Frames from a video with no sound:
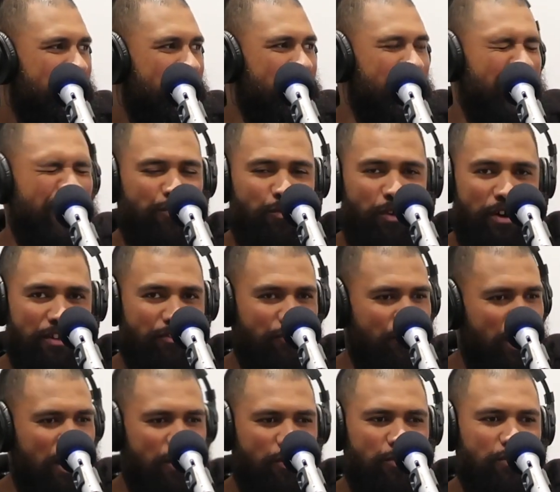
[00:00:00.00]
And that's what
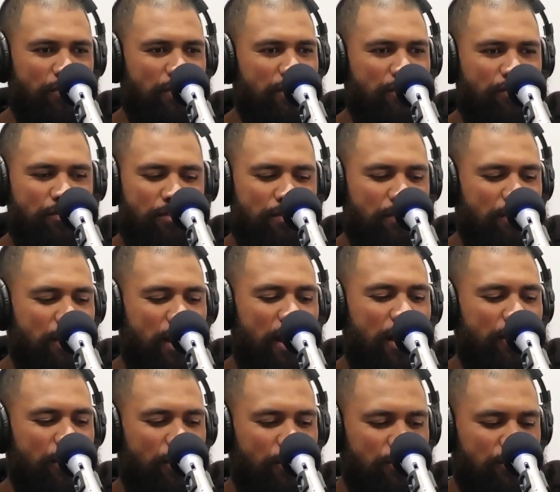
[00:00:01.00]
Grant
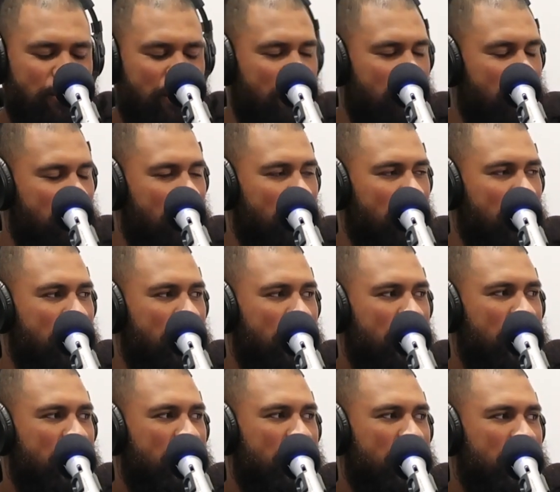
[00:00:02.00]
Cardone said too. He
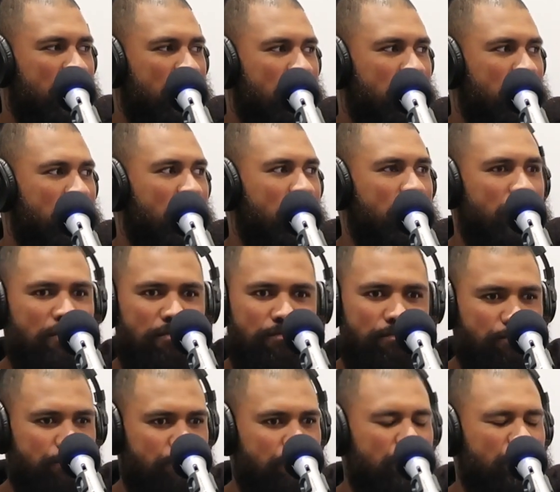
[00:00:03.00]
said,
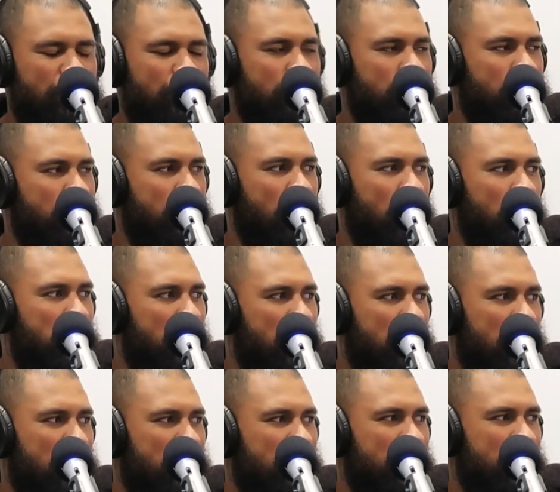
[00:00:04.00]
go
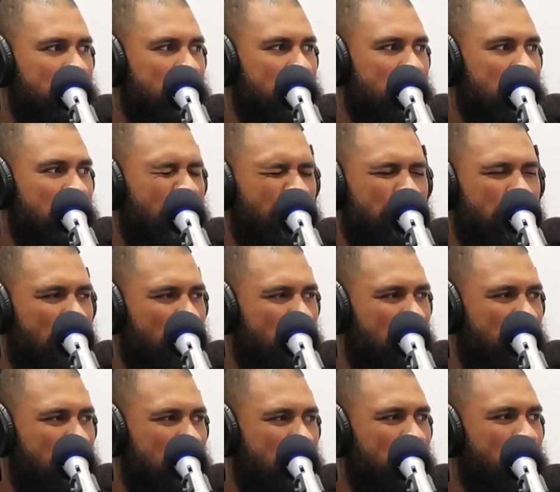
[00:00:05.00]
bigger, keep
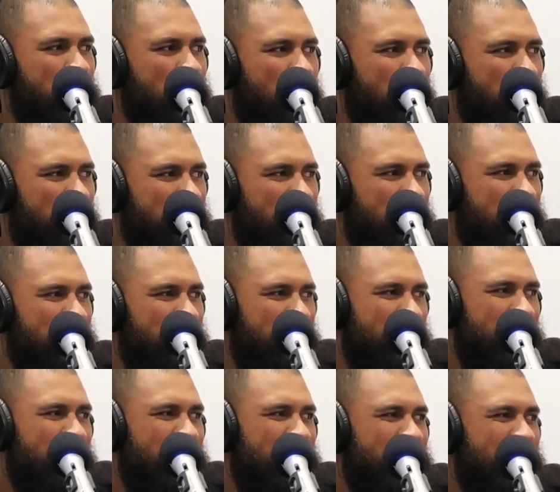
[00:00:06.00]
going, keep growing.
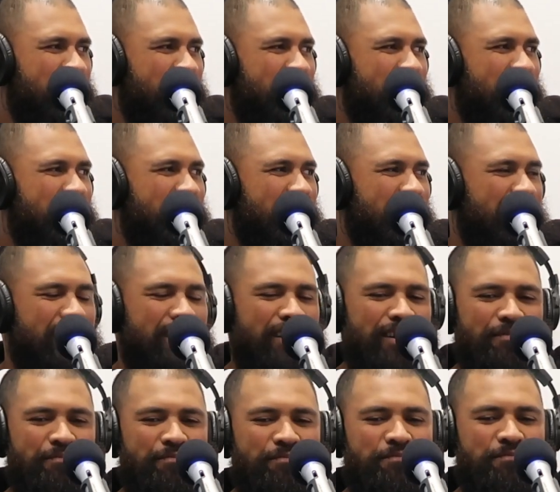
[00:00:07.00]
And
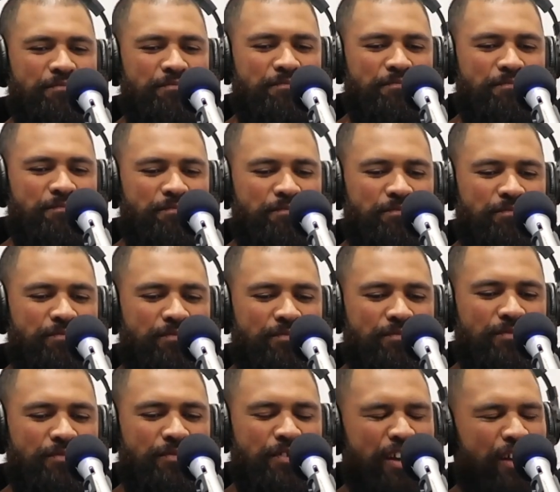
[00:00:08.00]

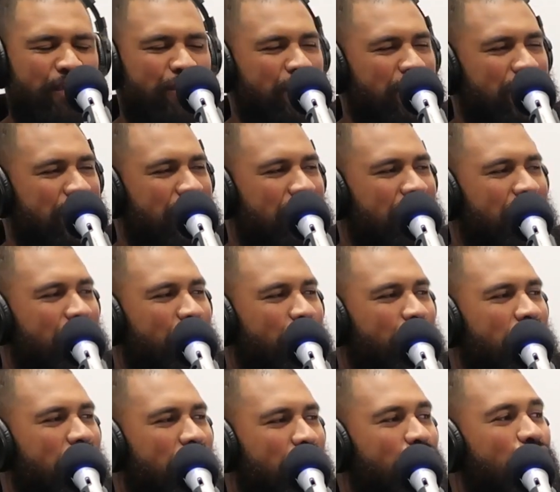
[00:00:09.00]
I think
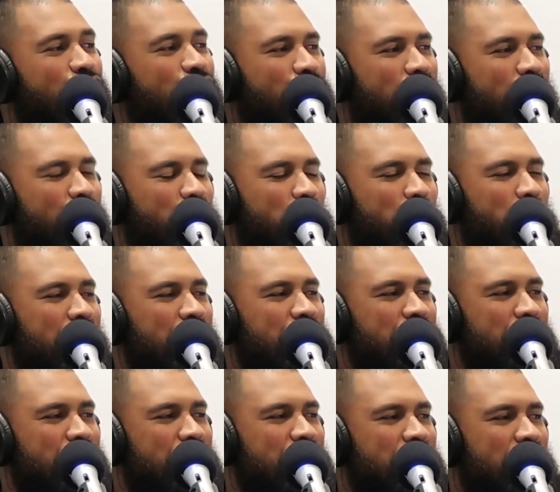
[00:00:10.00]
a lot of
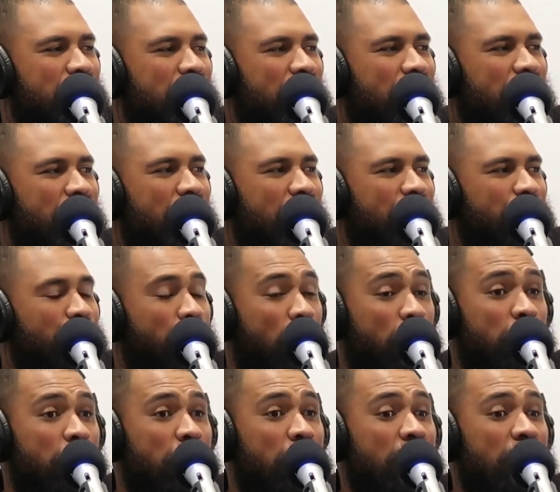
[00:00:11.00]
affirmations today
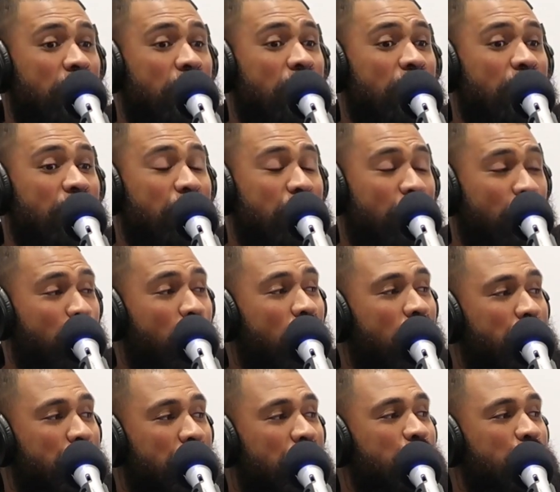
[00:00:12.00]
from the
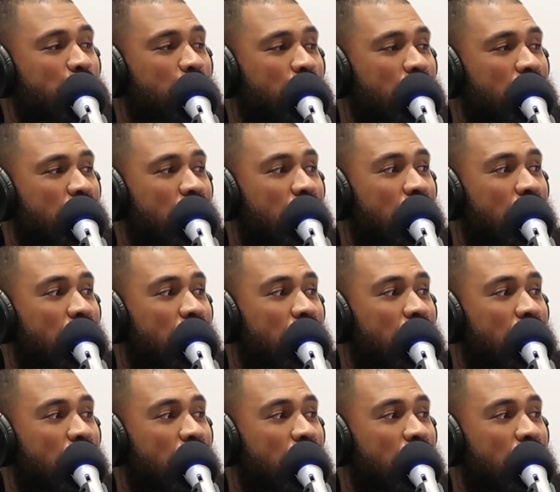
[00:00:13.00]
right people.